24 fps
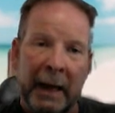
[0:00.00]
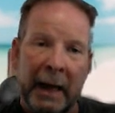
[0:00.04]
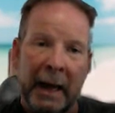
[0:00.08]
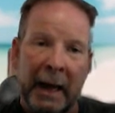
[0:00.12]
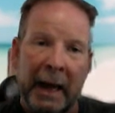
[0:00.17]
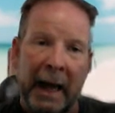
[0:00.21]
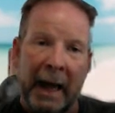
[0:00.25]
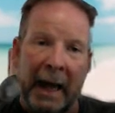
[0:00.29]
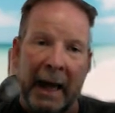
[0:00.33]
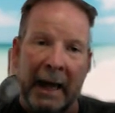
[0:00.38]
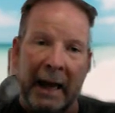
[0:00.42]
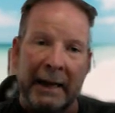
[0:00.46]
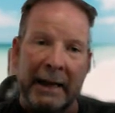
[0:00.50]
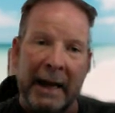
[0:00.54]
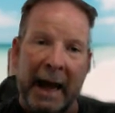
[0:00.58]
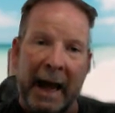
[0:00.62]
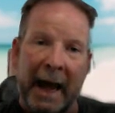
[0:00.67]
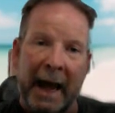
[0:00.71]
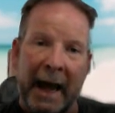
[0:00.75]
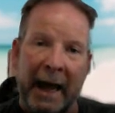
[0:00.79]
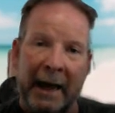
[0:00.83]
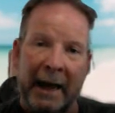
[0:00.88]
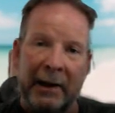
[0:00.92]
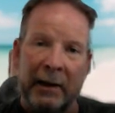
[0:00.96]
and
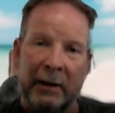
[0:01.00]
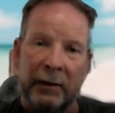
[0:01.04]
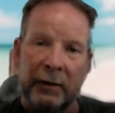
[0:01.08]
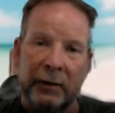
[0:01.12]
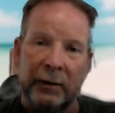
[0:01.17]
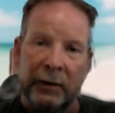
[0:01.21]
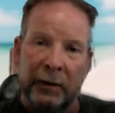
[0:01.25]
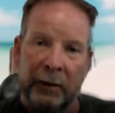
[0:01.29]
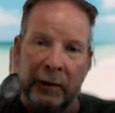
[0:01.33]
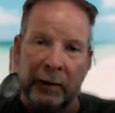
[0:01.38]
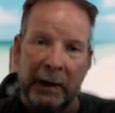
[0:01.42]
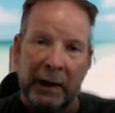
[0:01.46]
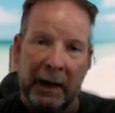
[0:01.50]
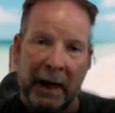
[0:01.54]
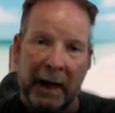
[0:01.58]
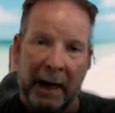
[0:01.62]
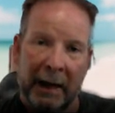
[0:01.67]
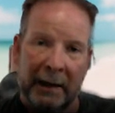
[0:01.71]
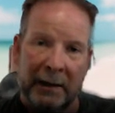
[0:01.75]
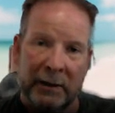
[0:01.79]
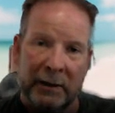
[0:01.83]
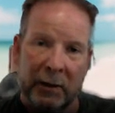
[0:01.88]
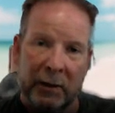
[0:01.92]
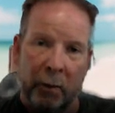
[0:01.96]
add it to the
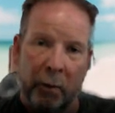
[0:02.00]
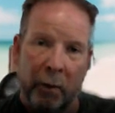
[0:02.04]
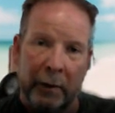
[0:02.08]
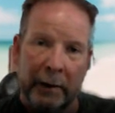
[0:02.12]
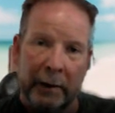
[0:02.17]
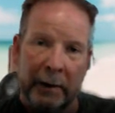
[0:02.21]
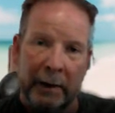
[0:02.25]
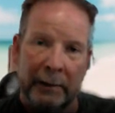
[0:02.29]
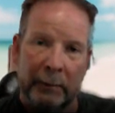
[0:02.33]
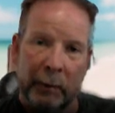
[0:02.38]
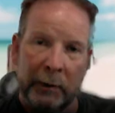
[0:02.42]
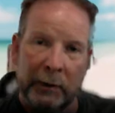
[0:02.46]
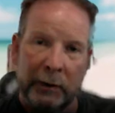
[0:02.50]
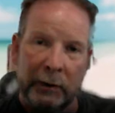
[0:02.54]
x-coordinate,